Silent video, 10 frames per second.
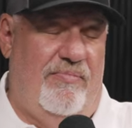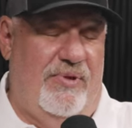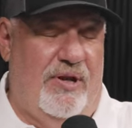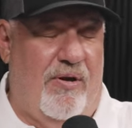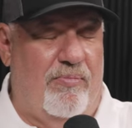
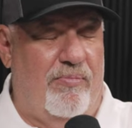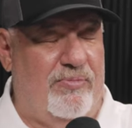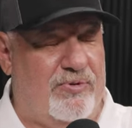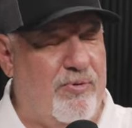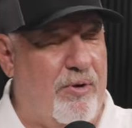you know,
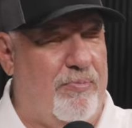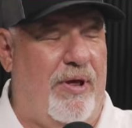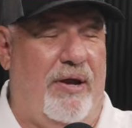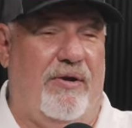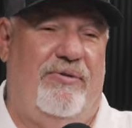tour
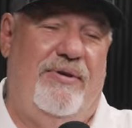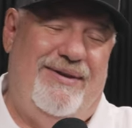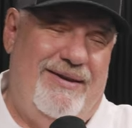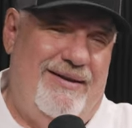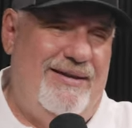players,
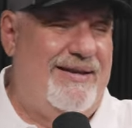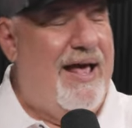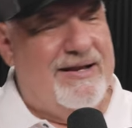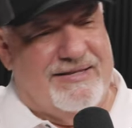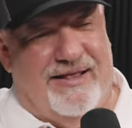you
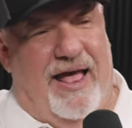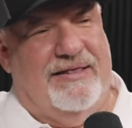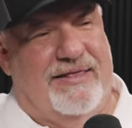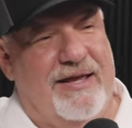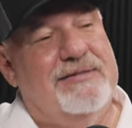kind of
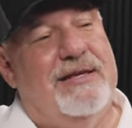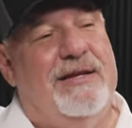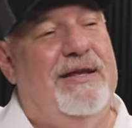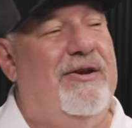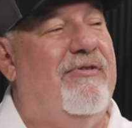slide things
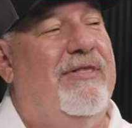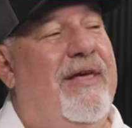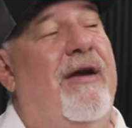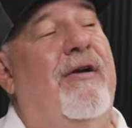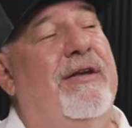in here
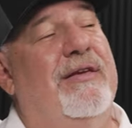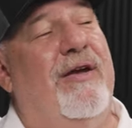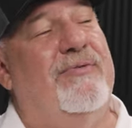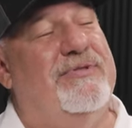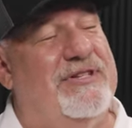and there and you
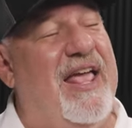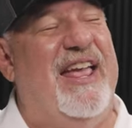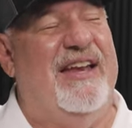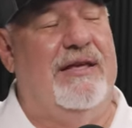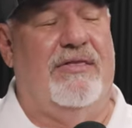don't
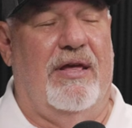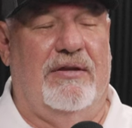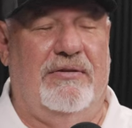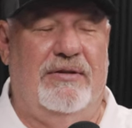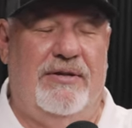say
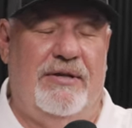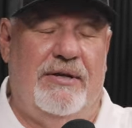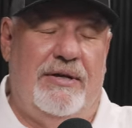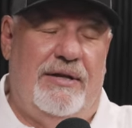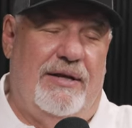anything. Yeah,
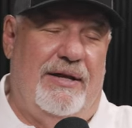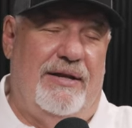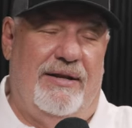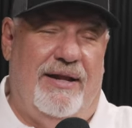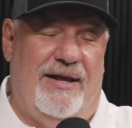yeah.
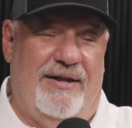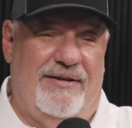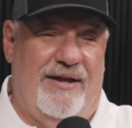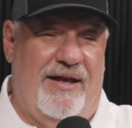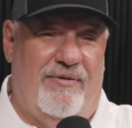And
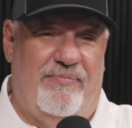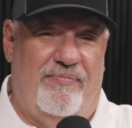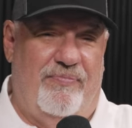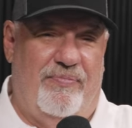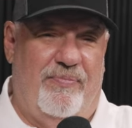and
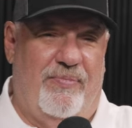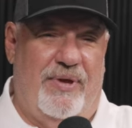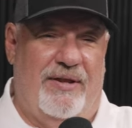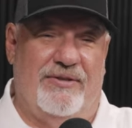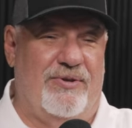um,
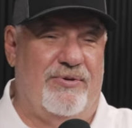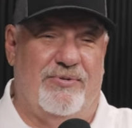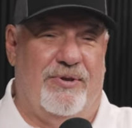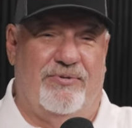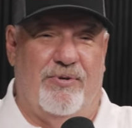and as
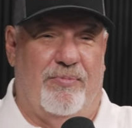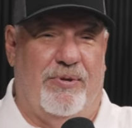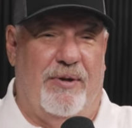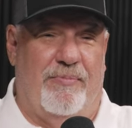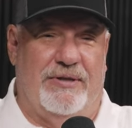usual, a tour
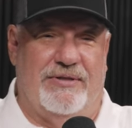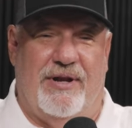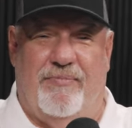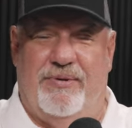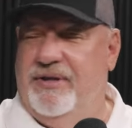player picks
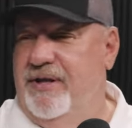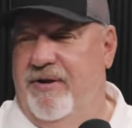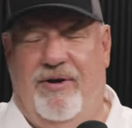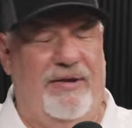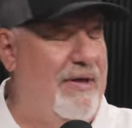it up and you
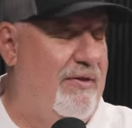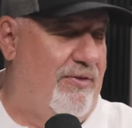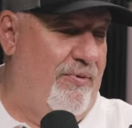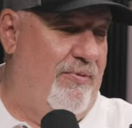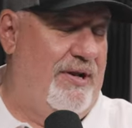know, I, I
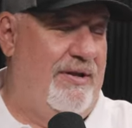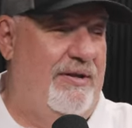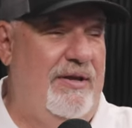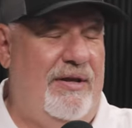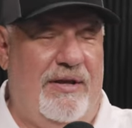threw in
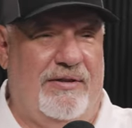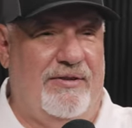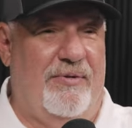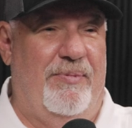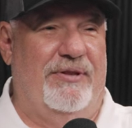a, a
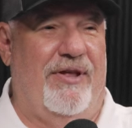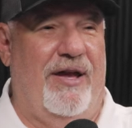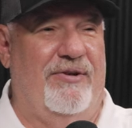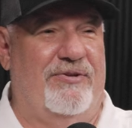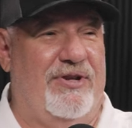little bit
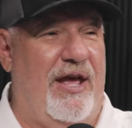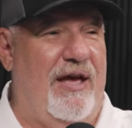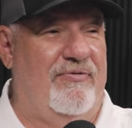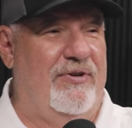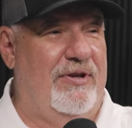lighter
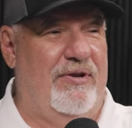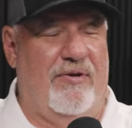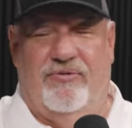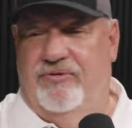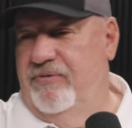shaft and he
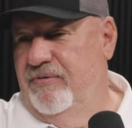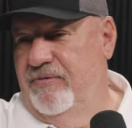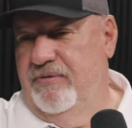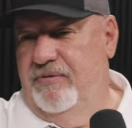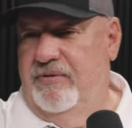goes,
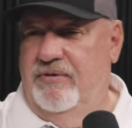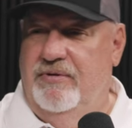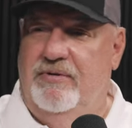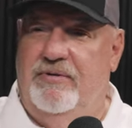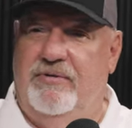
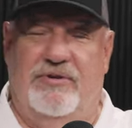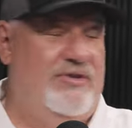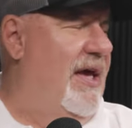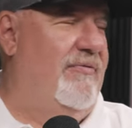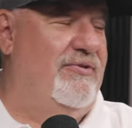the
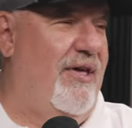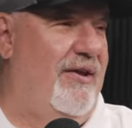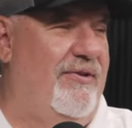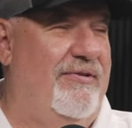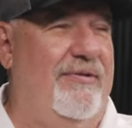shaft's
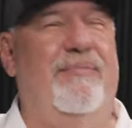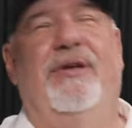lighter.